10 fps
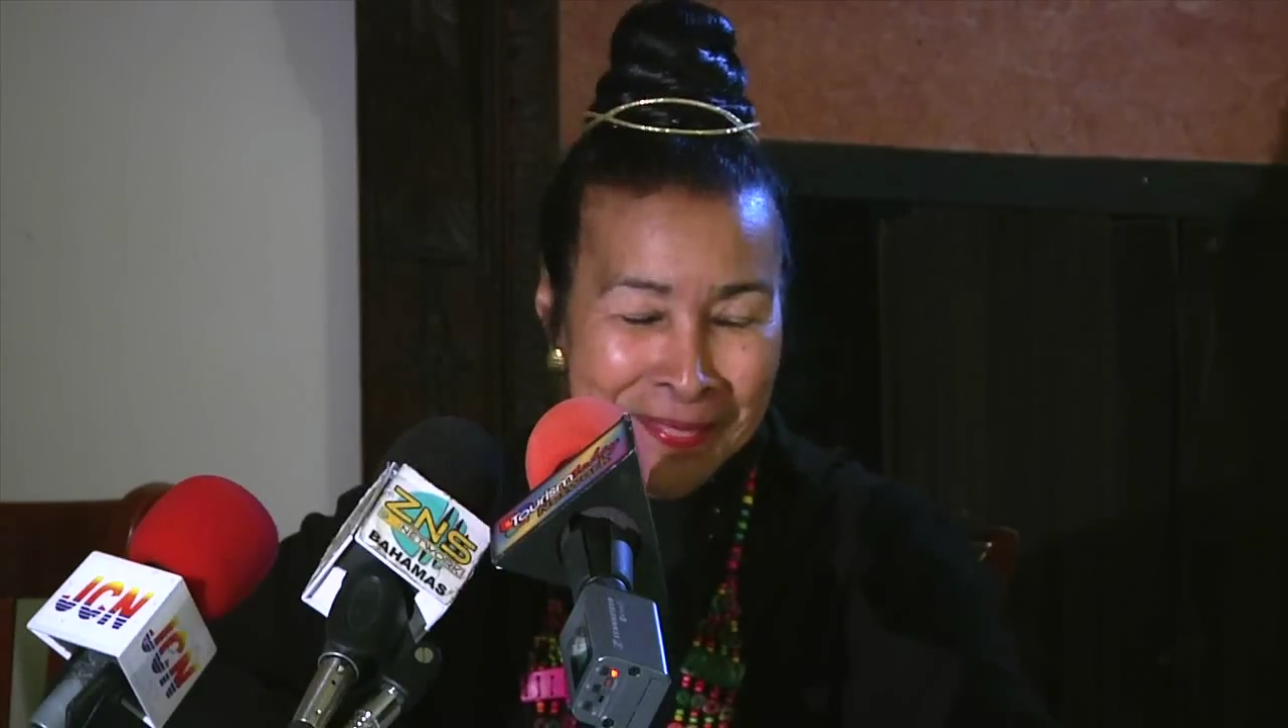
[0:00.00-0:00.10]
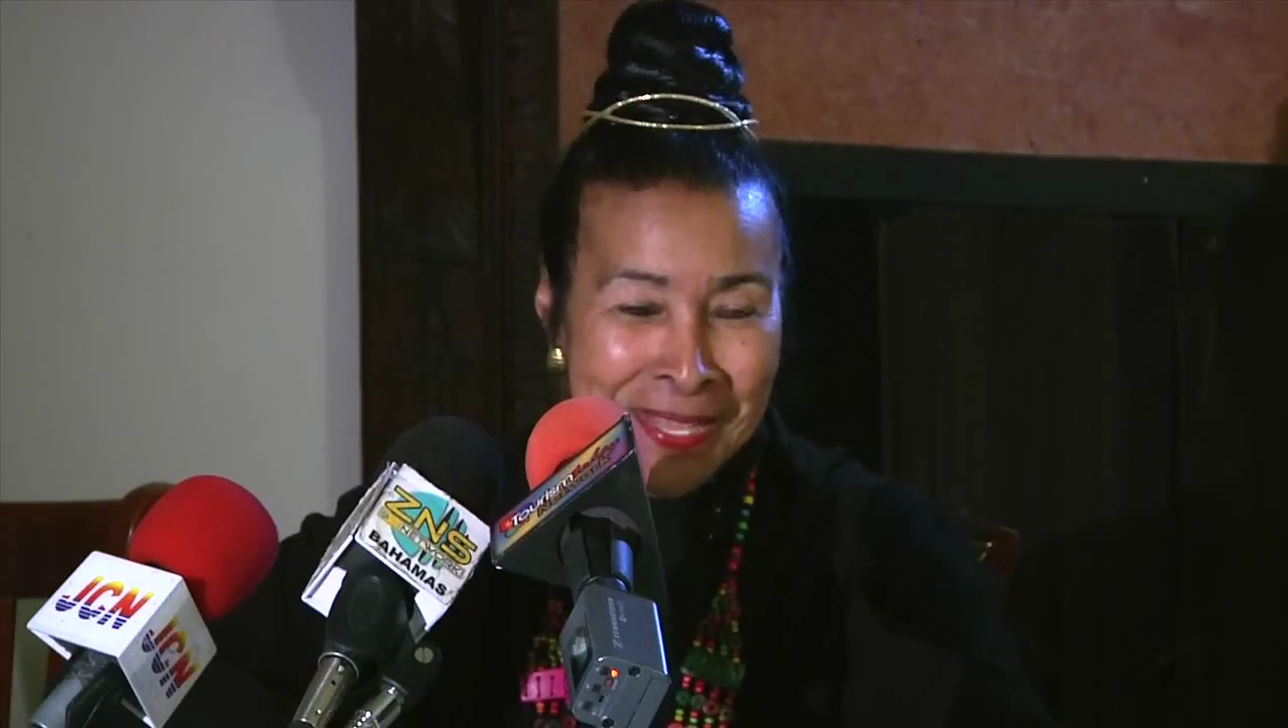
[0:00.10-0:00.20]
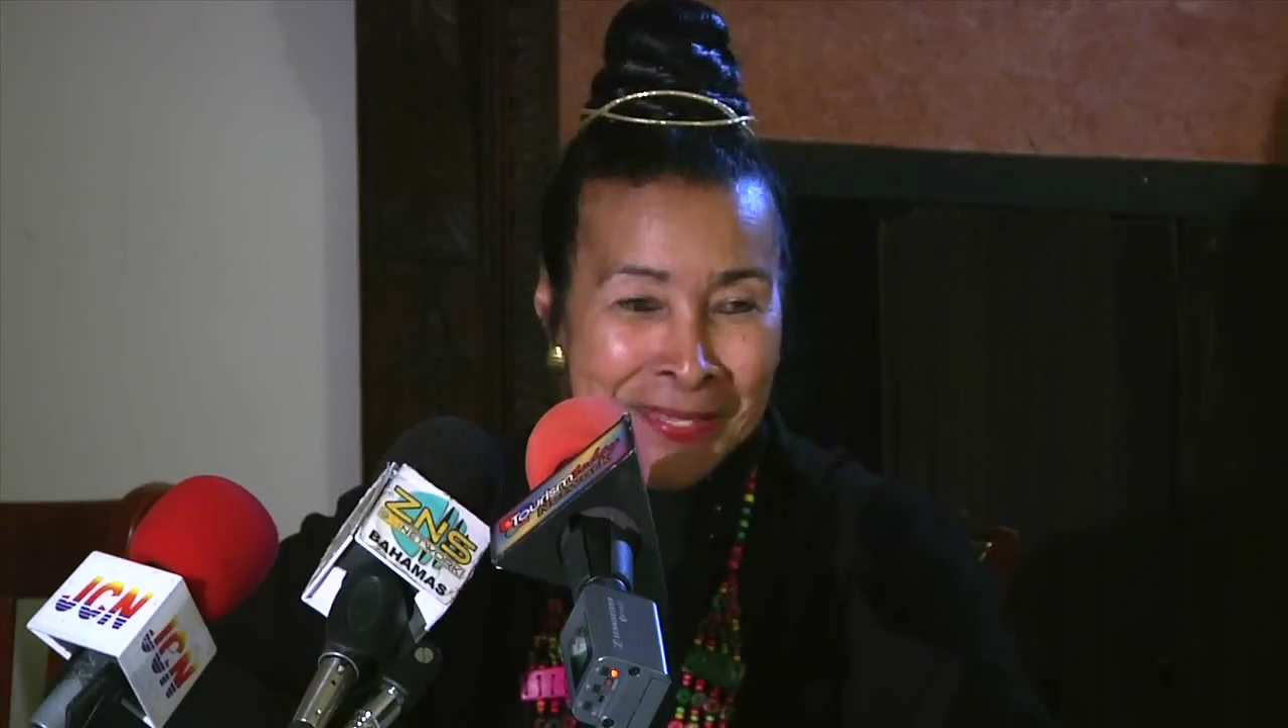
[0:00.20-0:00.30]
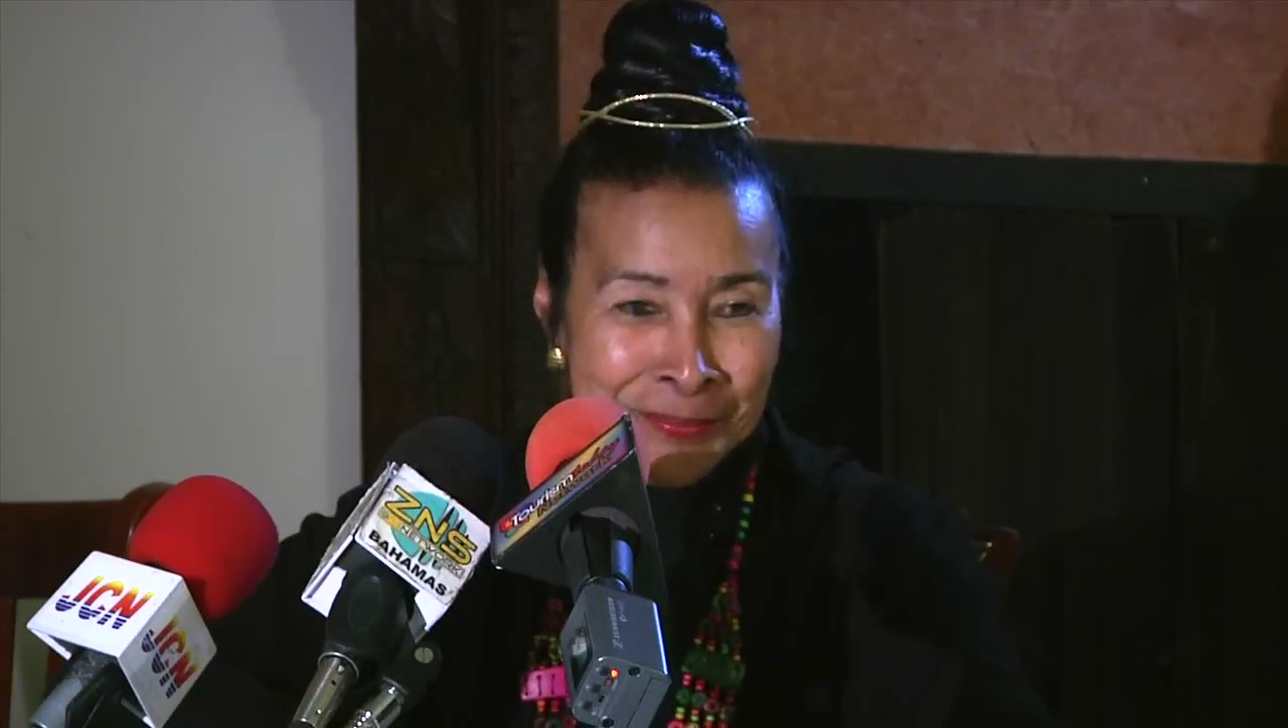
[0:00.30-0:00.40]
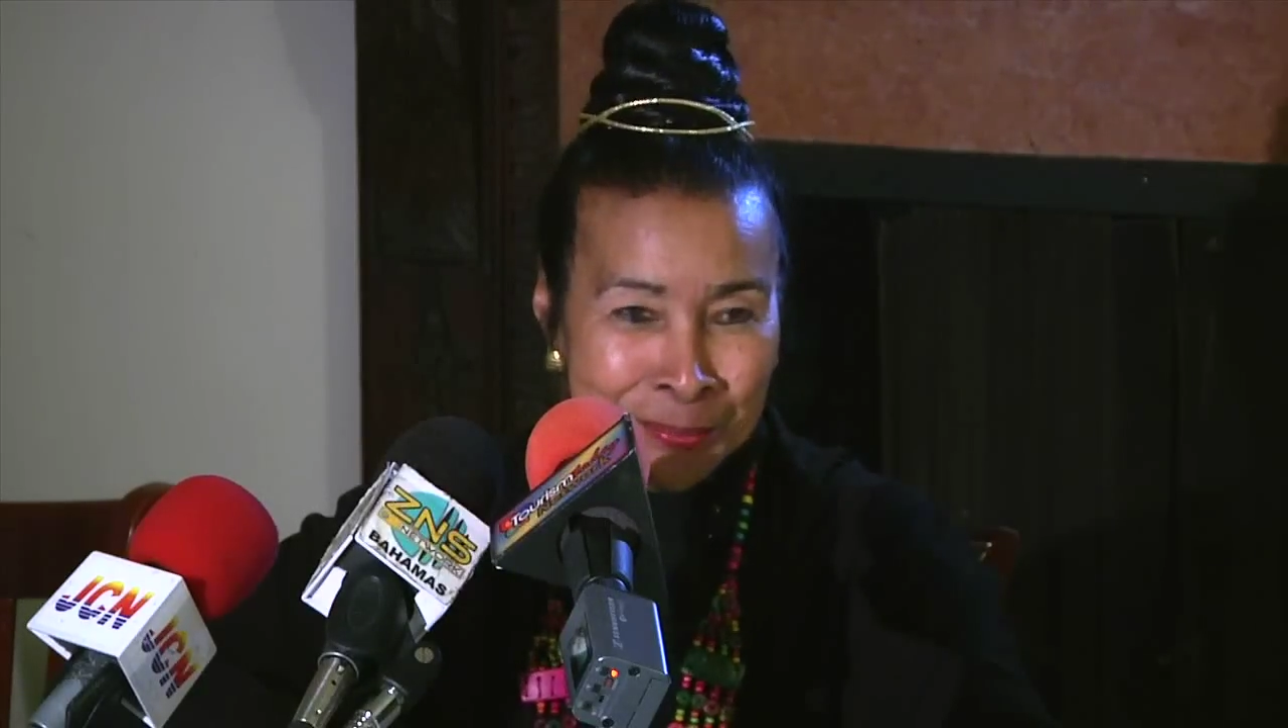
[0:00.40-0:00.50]

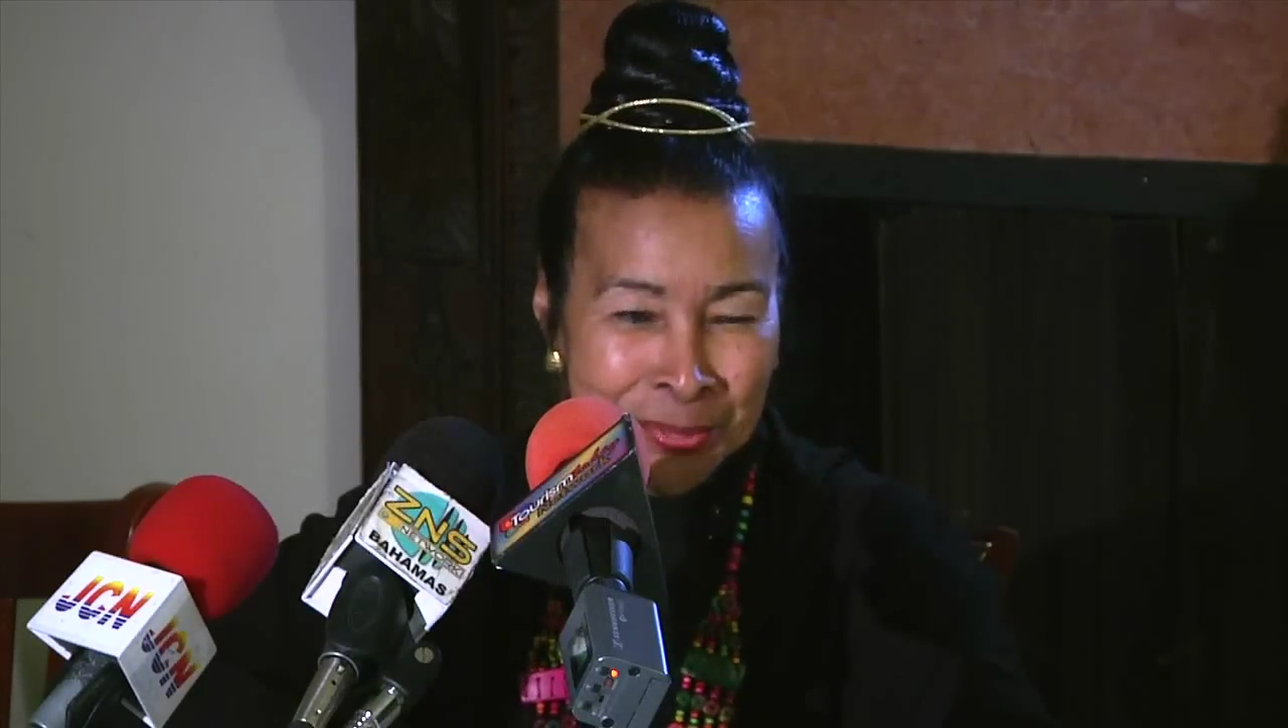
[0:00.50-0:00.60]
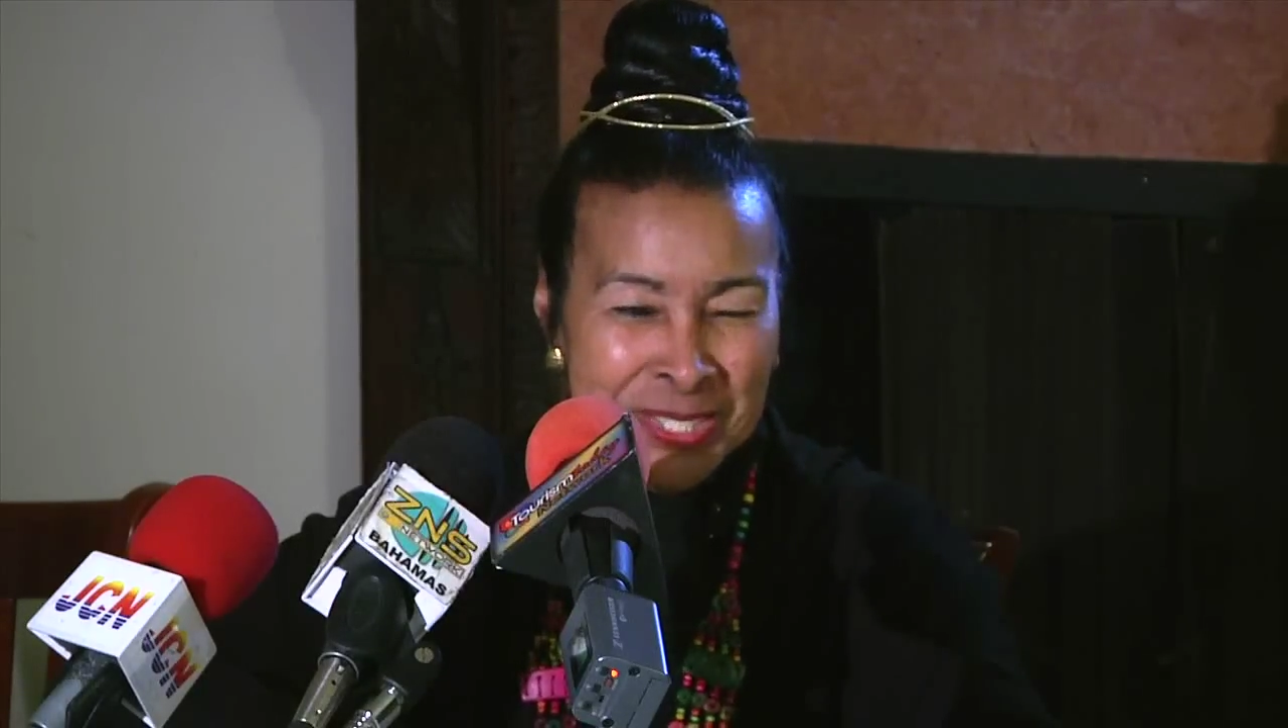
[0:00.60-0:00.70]
that